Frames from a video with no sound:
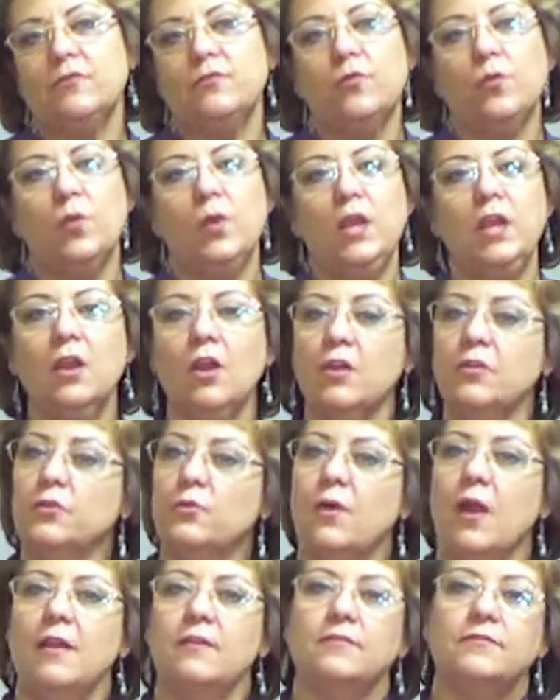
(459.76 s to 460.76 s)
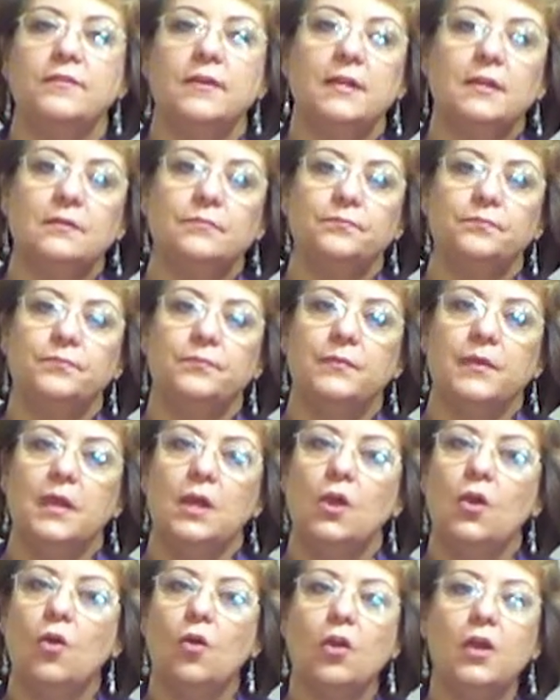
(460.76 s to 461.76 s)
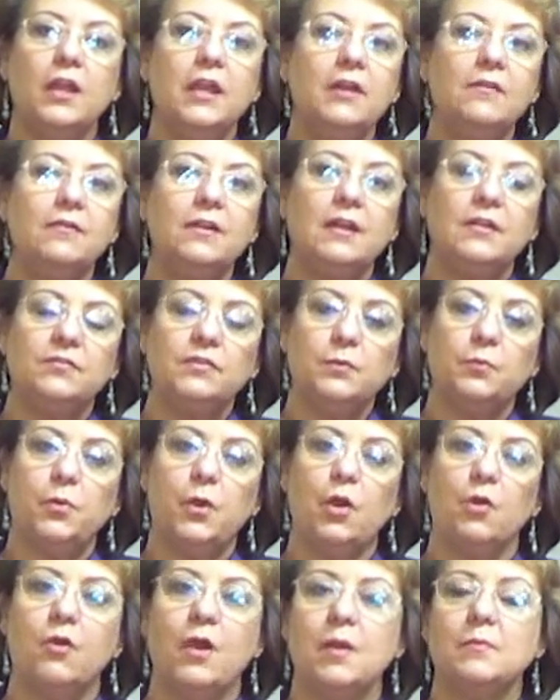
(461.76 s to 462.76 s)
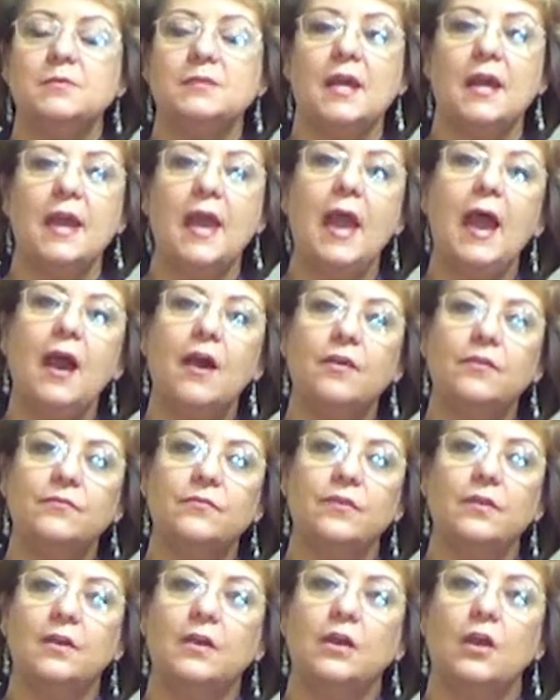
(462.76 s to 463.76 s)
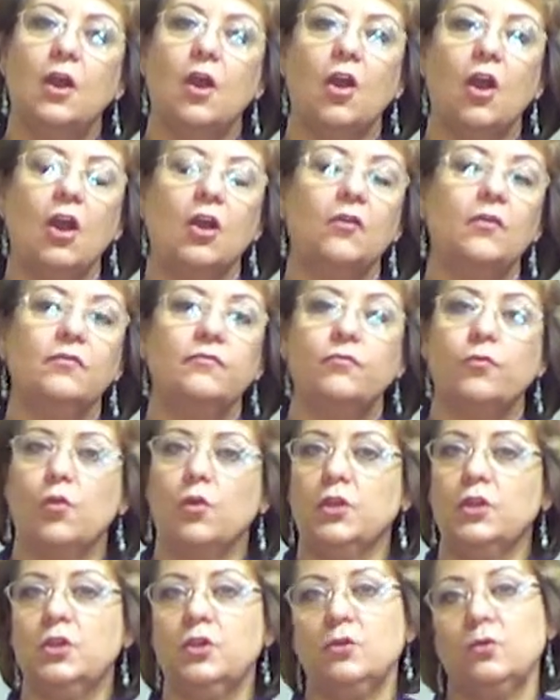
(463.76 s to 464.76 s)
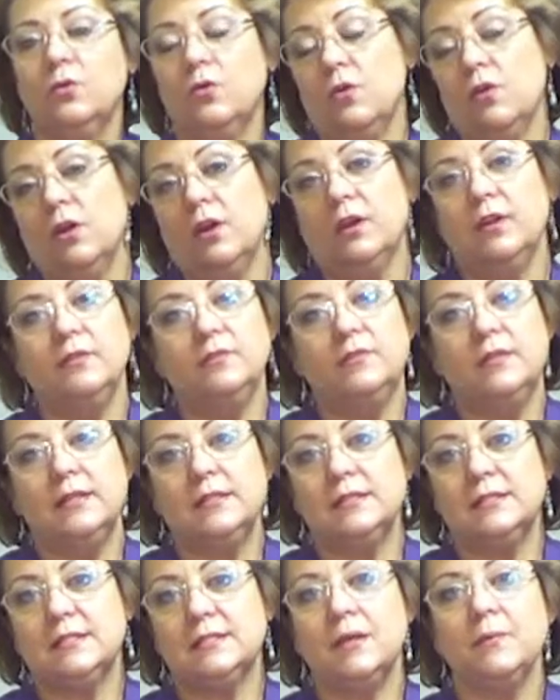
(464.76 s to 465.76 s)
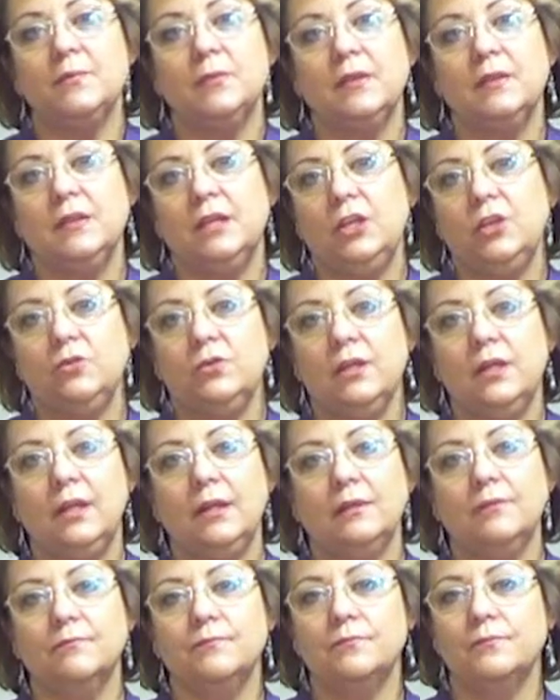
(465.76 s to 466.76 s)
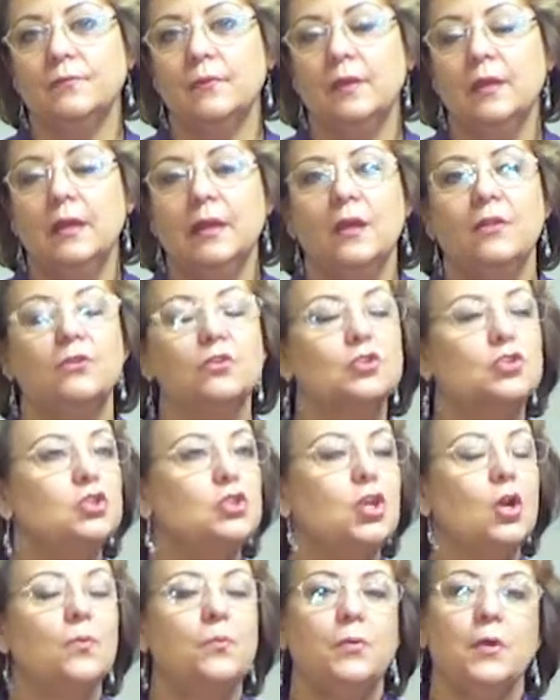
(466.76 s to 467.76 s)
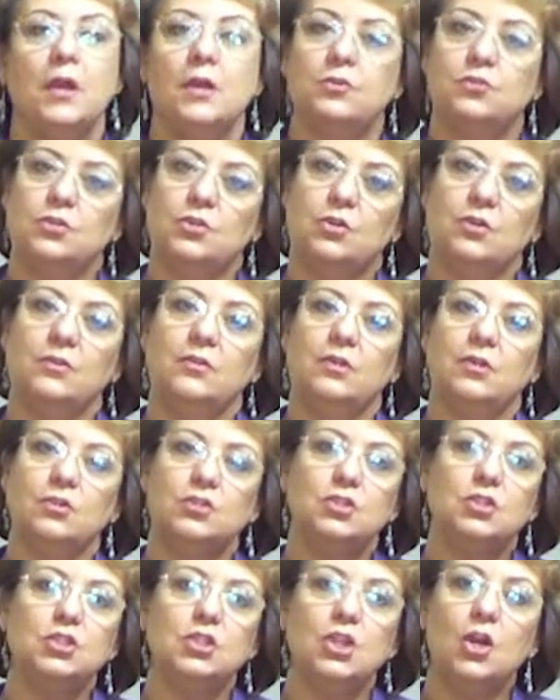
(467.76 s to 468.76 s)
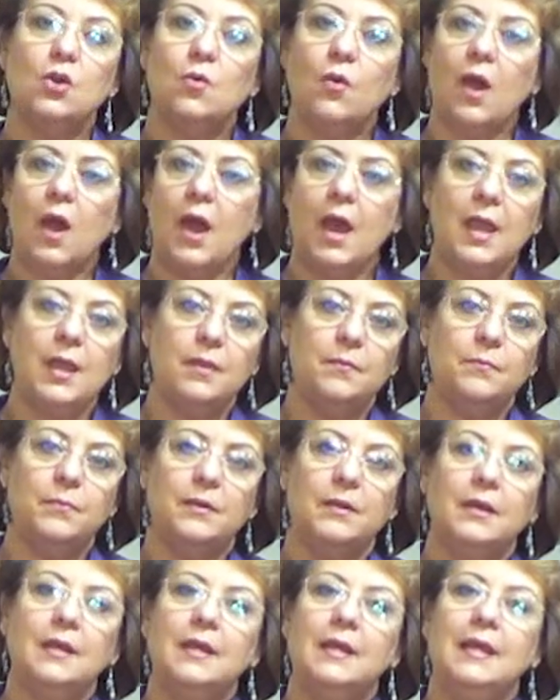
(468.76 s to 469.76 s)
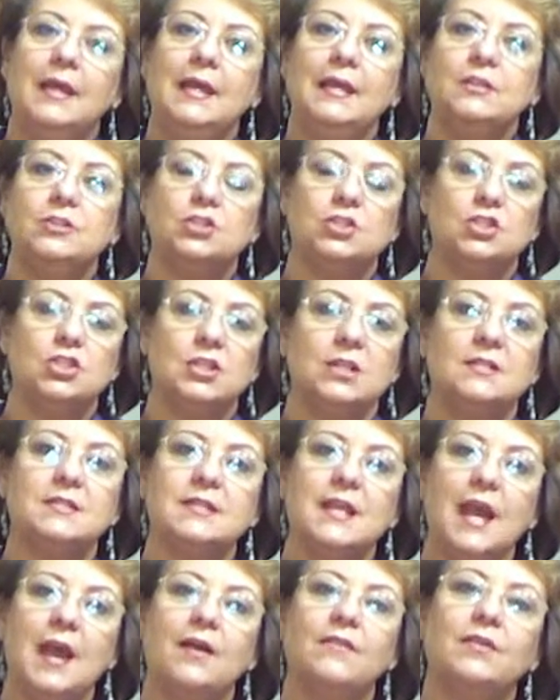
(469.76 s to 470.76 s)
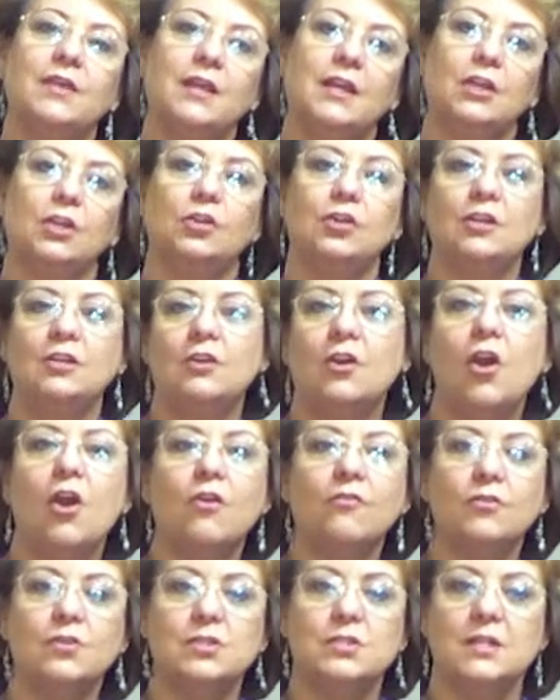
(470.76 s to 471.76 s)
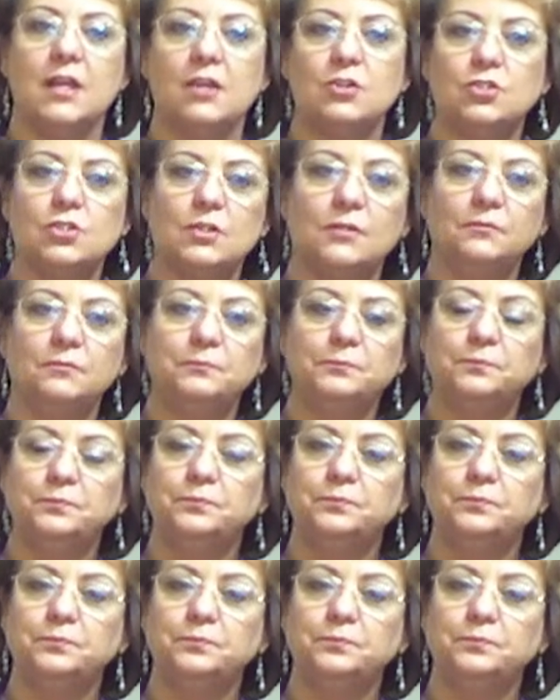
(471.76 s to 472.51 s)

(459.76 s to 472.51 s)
if we are the right fit or even if the programs I have are for you or it's something that you need. There's no pressure, there's no hype, it's just having a good conversation.